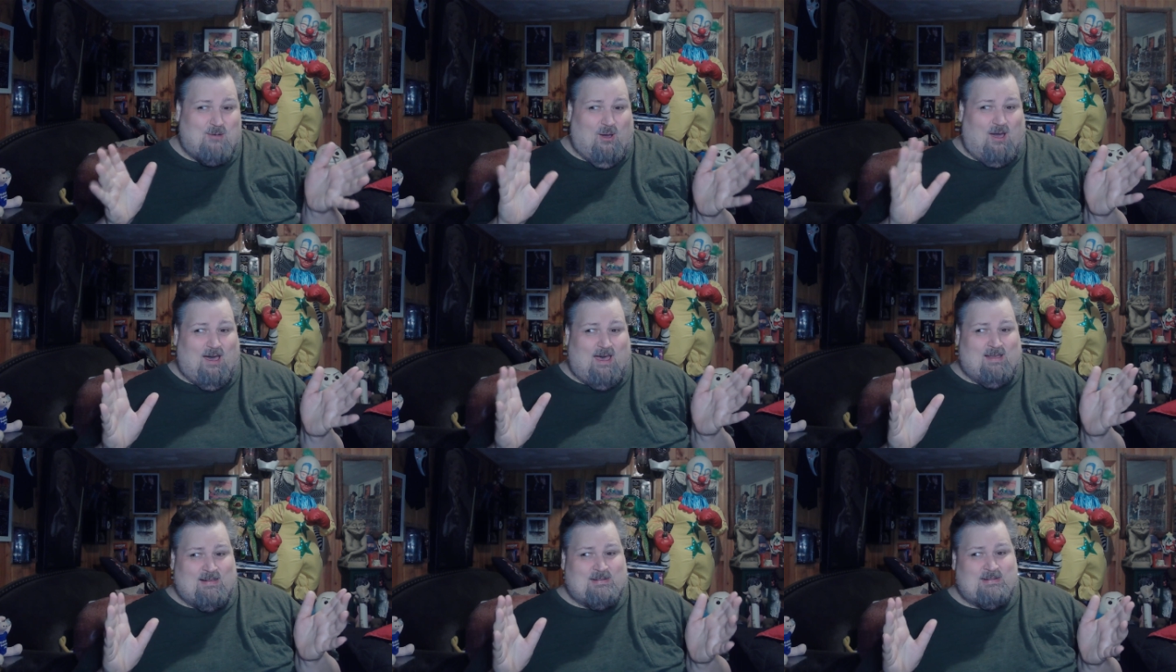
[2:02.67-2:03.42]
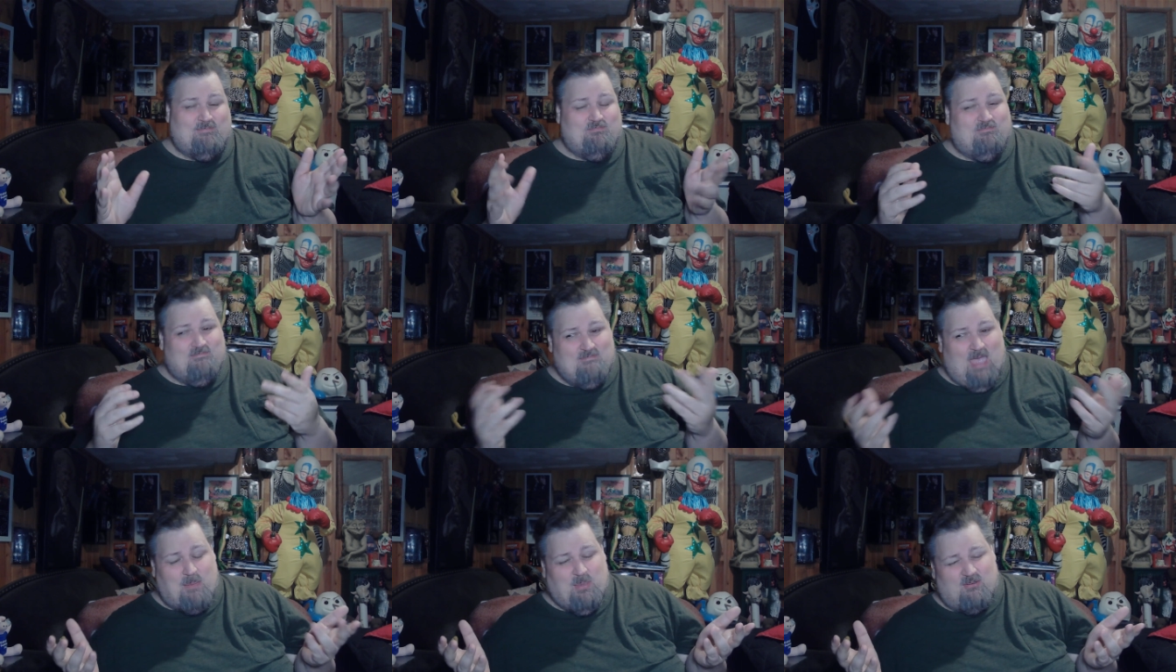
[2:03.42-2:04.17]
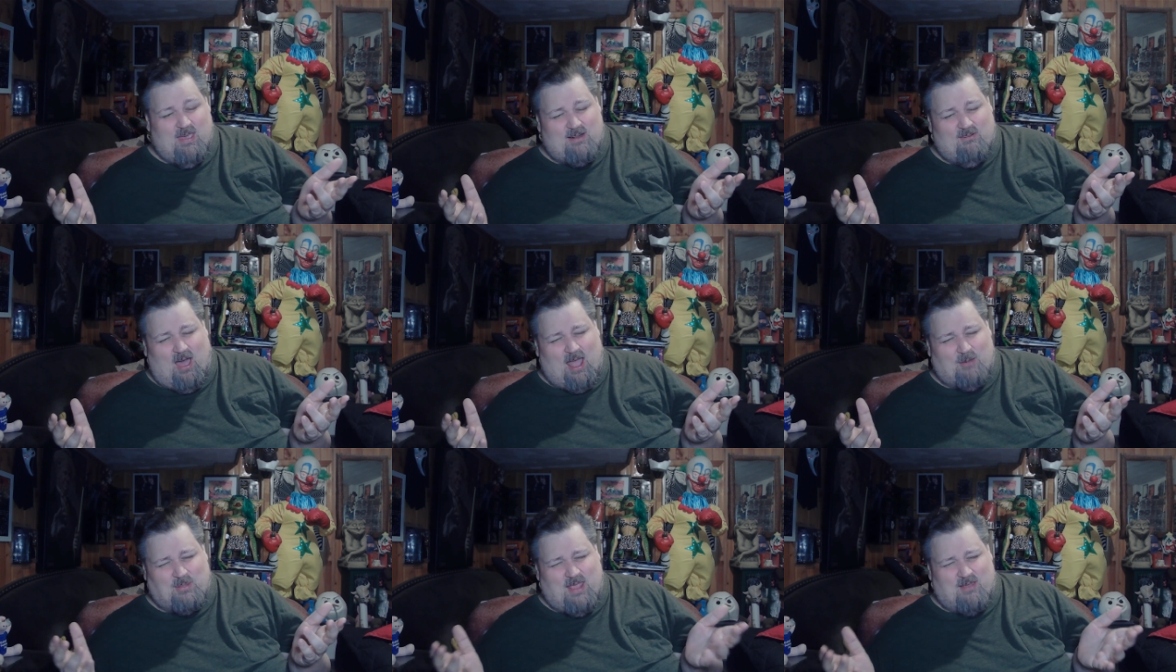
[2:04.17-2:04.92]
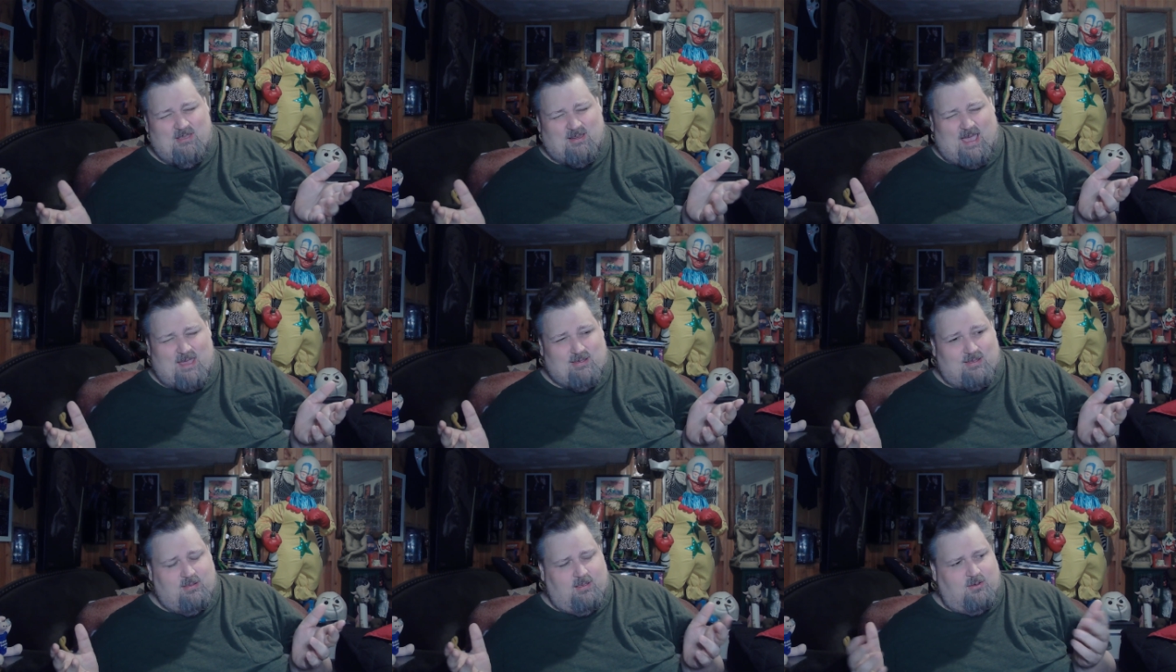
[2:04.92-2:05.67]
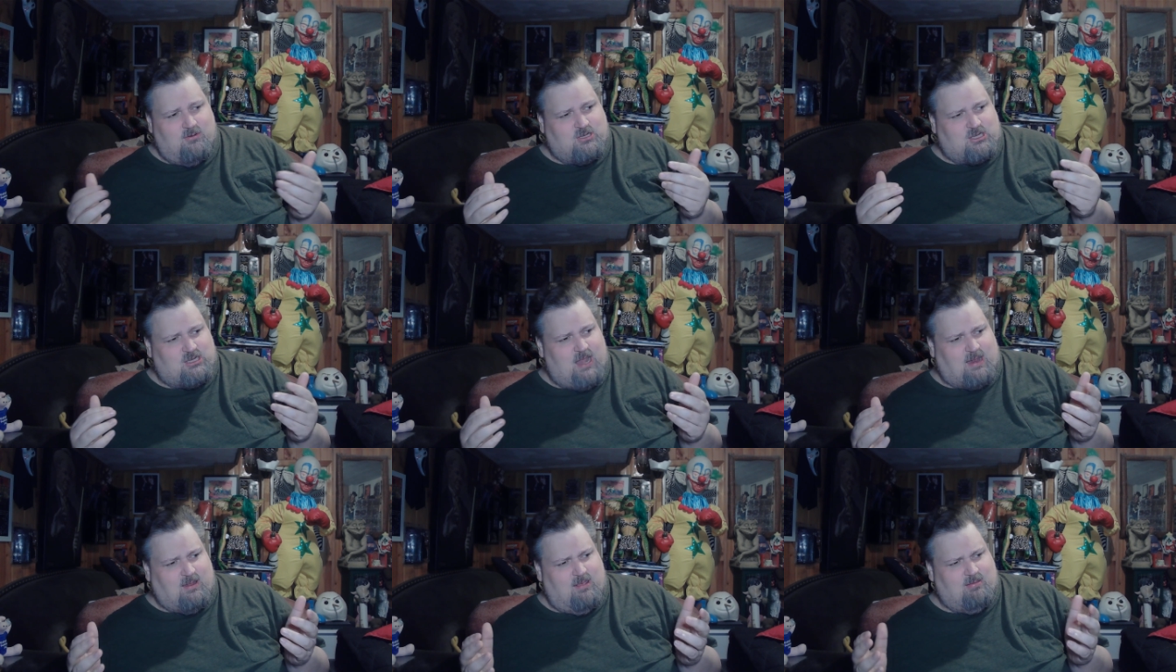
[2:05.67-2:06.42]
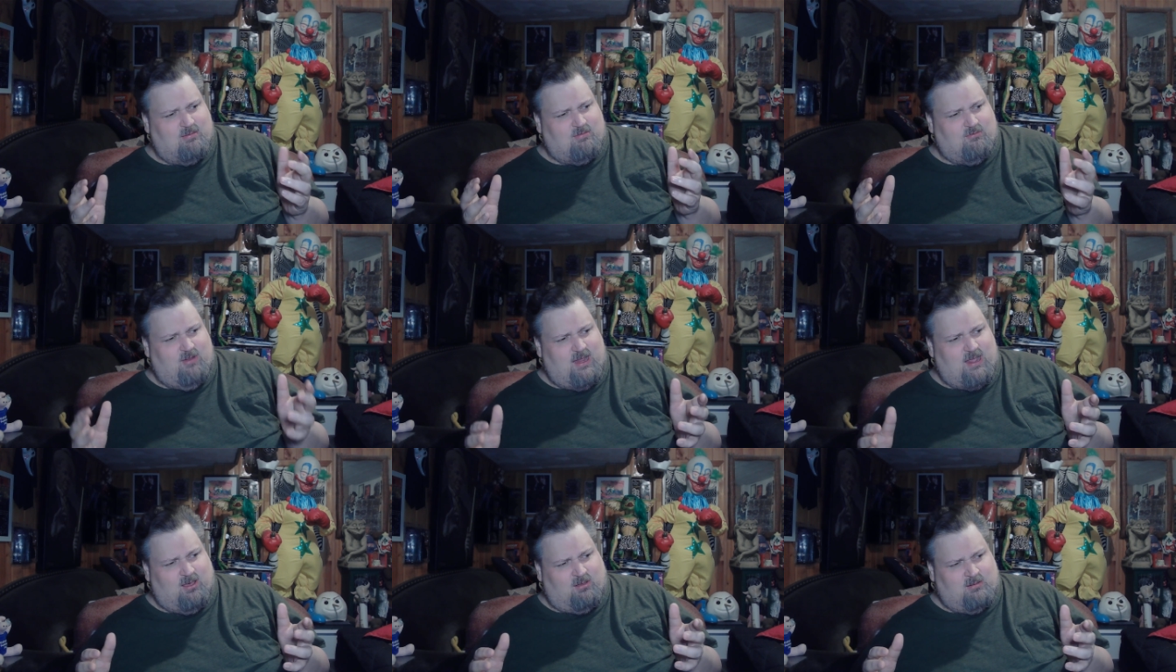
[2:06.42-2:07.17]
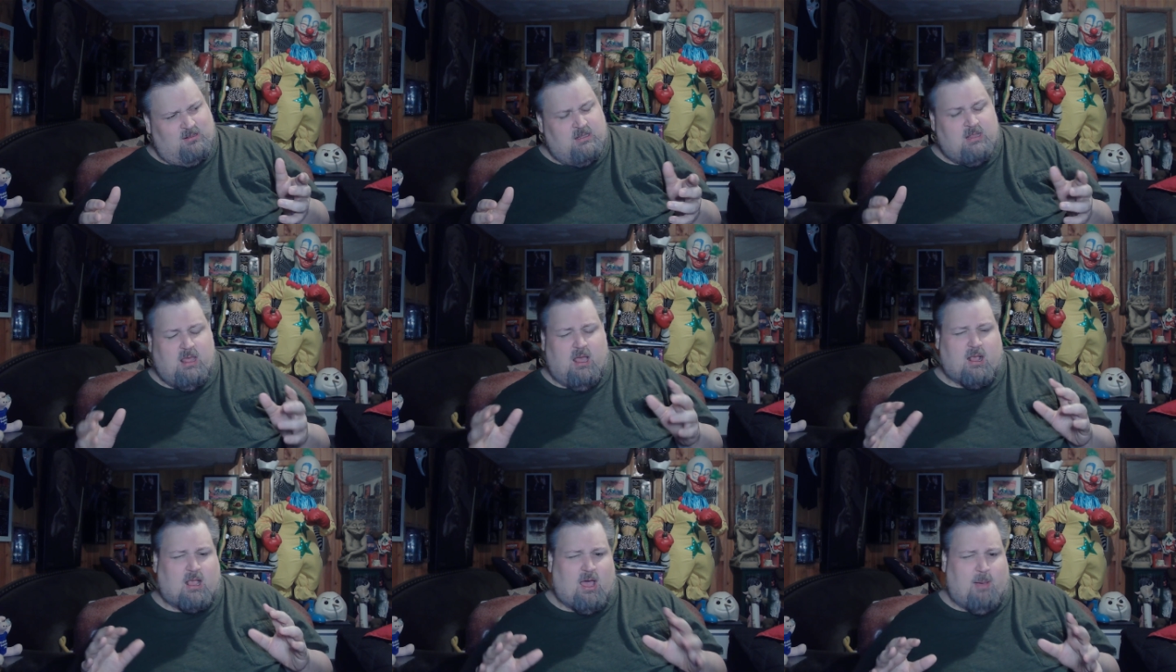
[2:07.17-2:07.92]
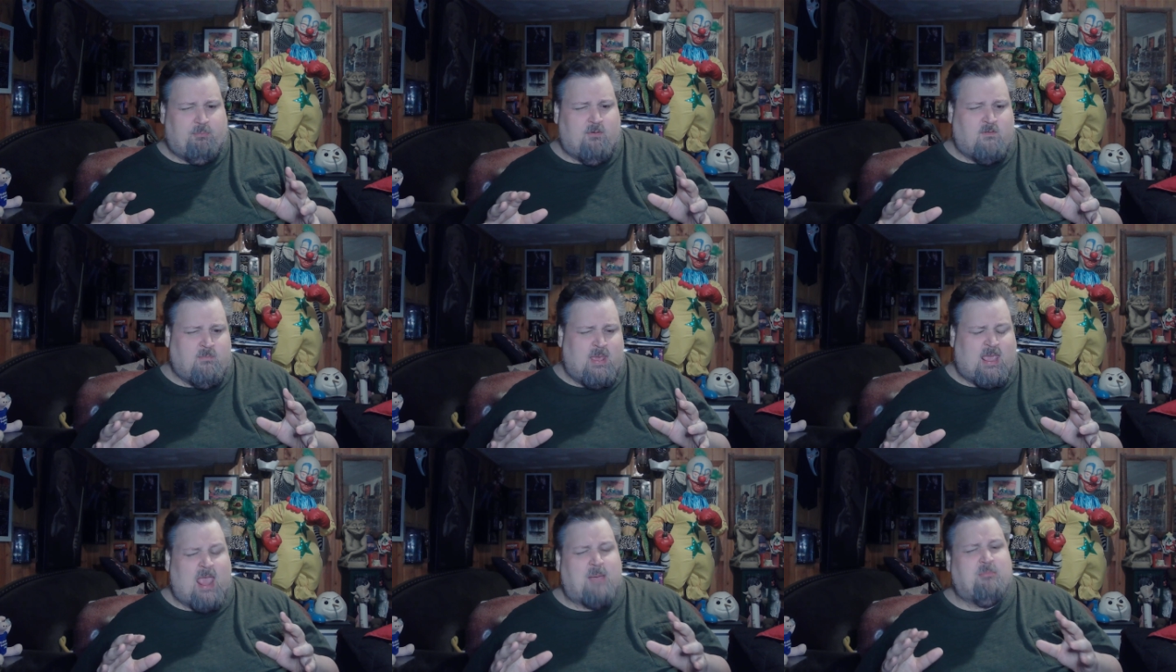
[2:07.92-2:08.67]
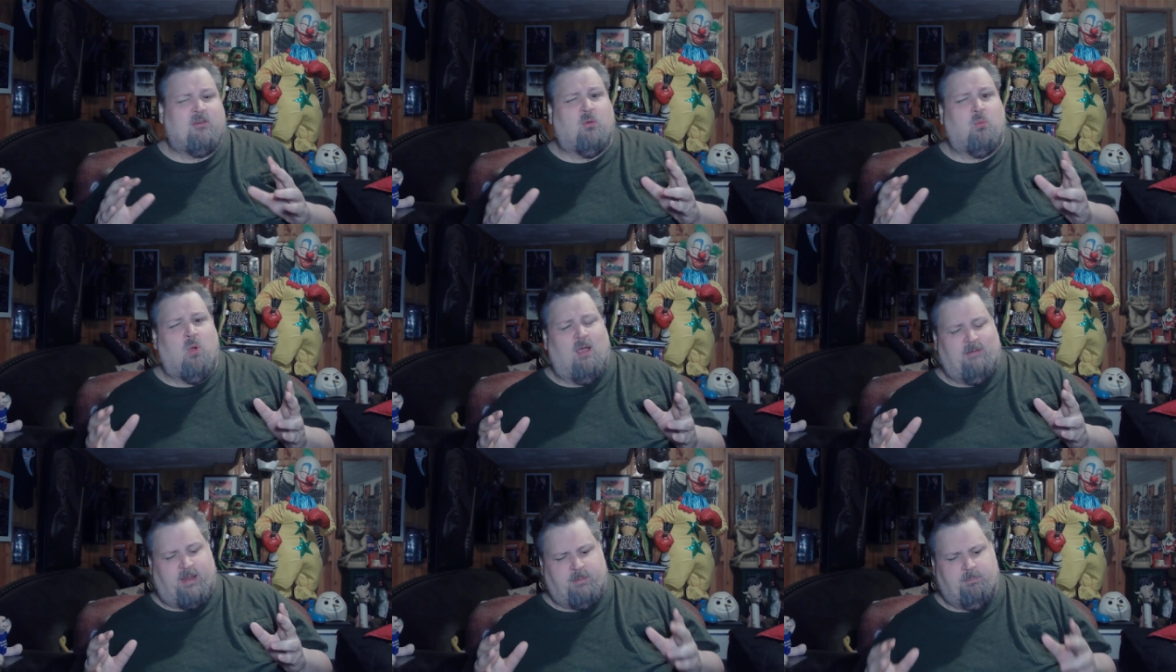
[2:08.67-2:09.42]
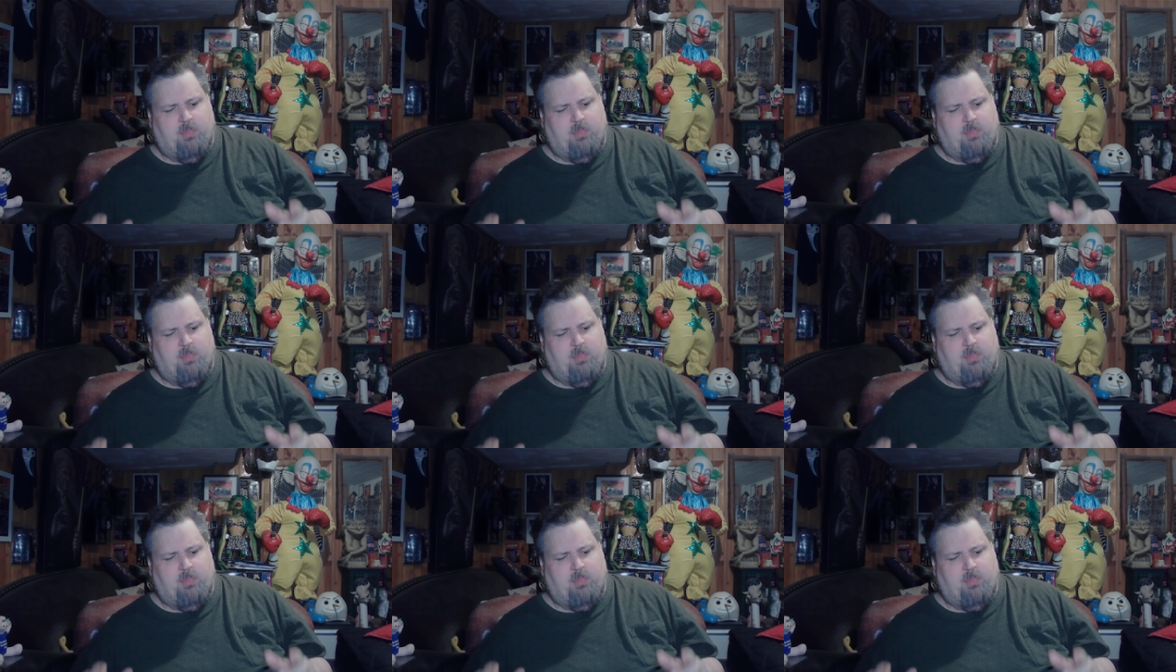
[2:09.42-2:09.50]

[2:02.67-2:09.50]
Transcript: were. Maybe later on, when they realized, oh shit, this is real, a couple of them became a little worried.